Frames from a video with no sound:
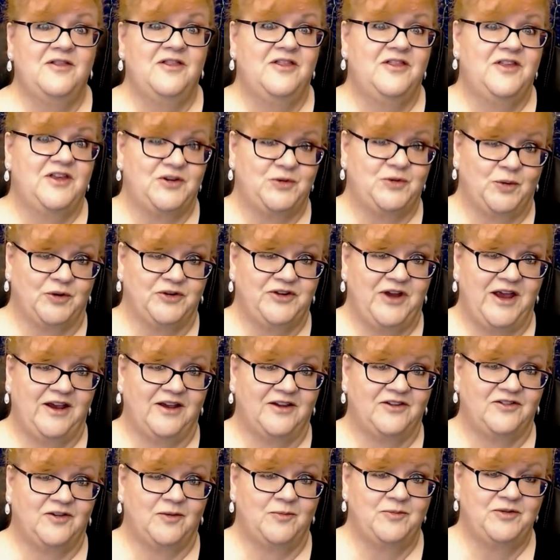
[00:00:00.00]
This will take
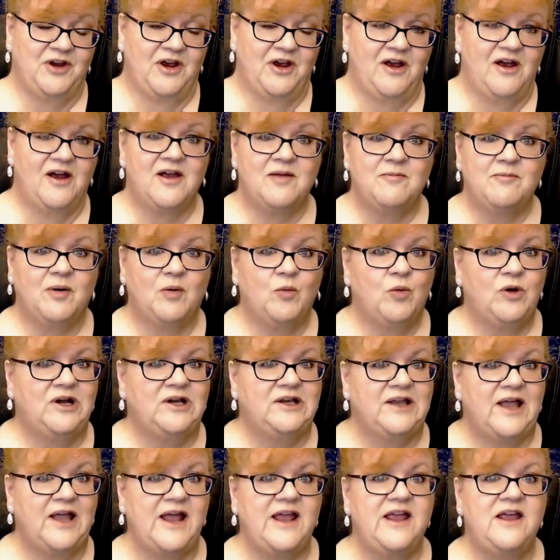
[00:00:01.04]
us some time, but we're
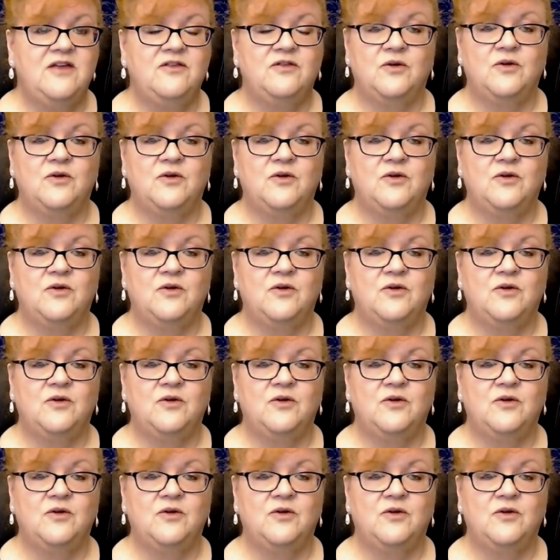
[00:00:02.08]
laying